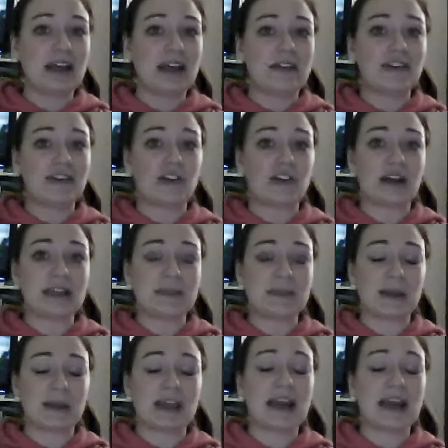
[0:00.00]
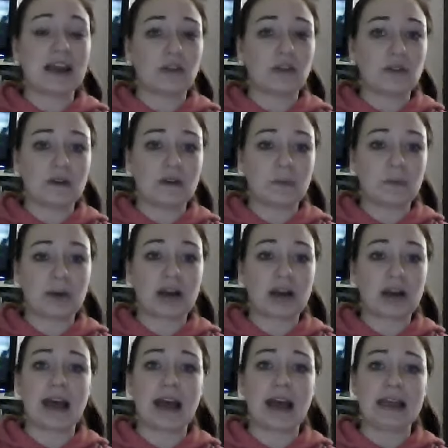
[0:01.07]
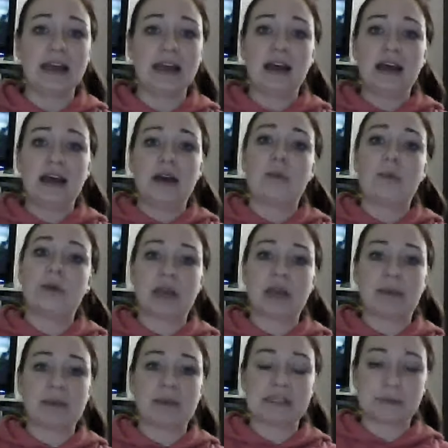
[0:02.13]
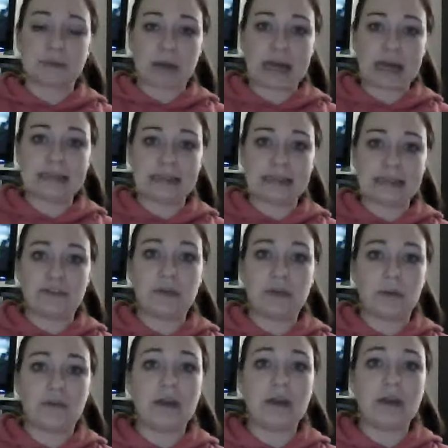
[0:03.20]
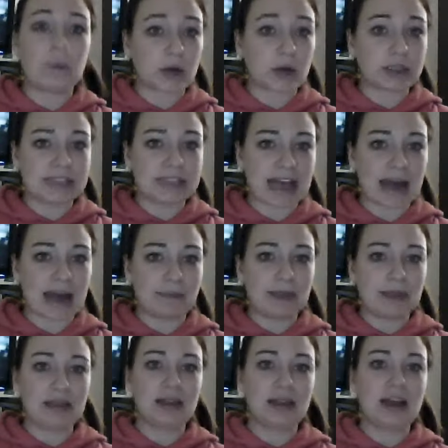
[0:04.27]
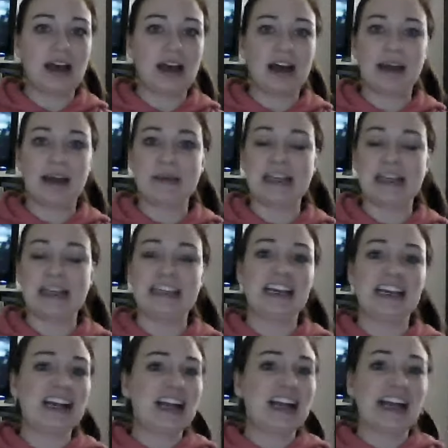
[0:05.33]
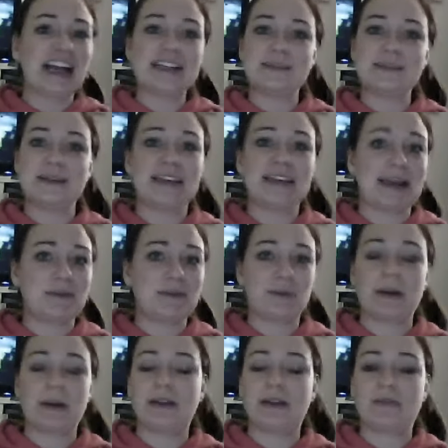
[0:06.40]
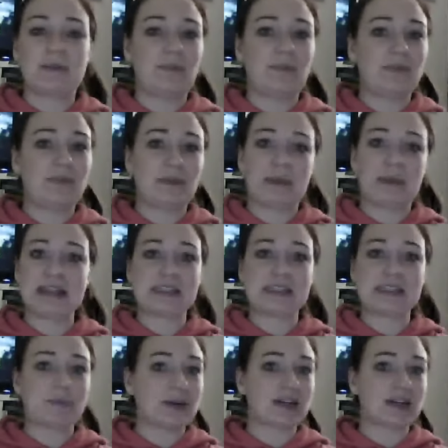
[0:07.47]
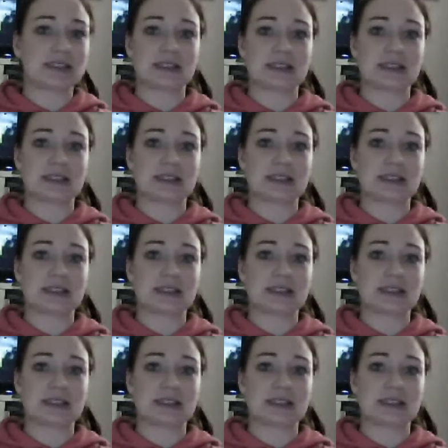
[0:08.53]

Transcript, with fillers: that John has been getting through this book, I would not be surprised if a movie were to happen. I mean, it's been named one of the, the best books